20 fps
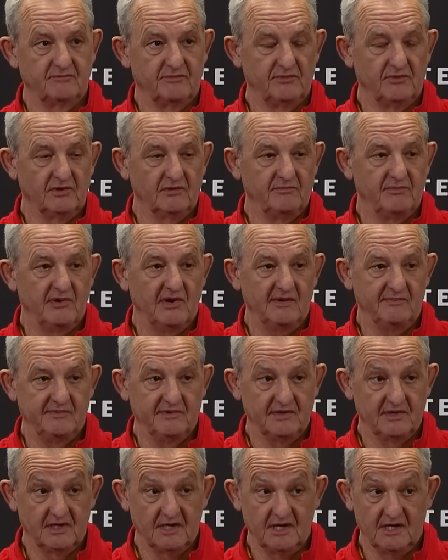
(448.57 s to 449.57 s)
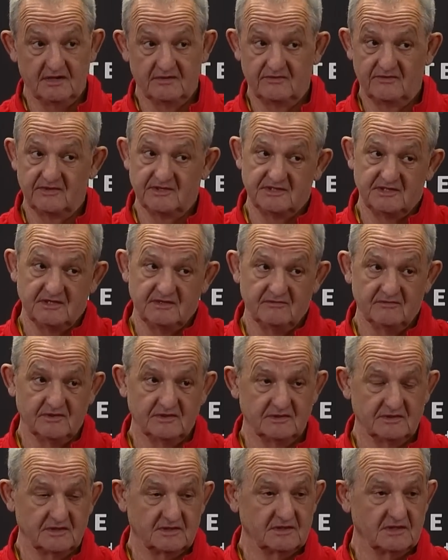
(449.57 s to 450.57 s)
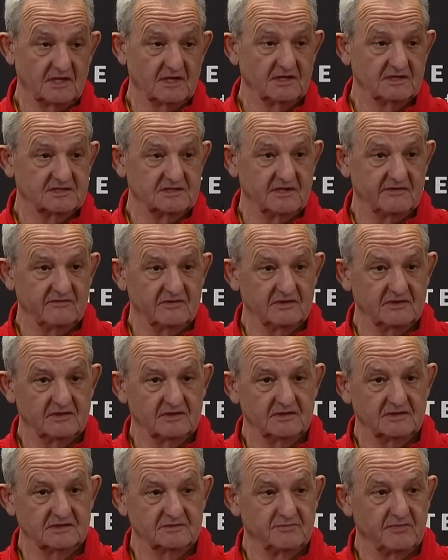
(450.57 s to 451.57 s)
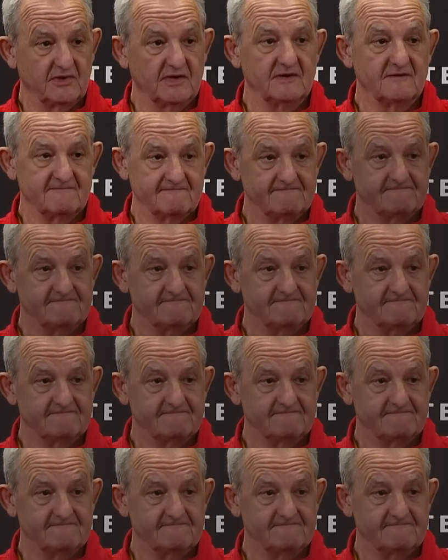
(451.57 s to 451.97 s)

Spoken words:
real popular guy with the team, and I think it's evident in his play.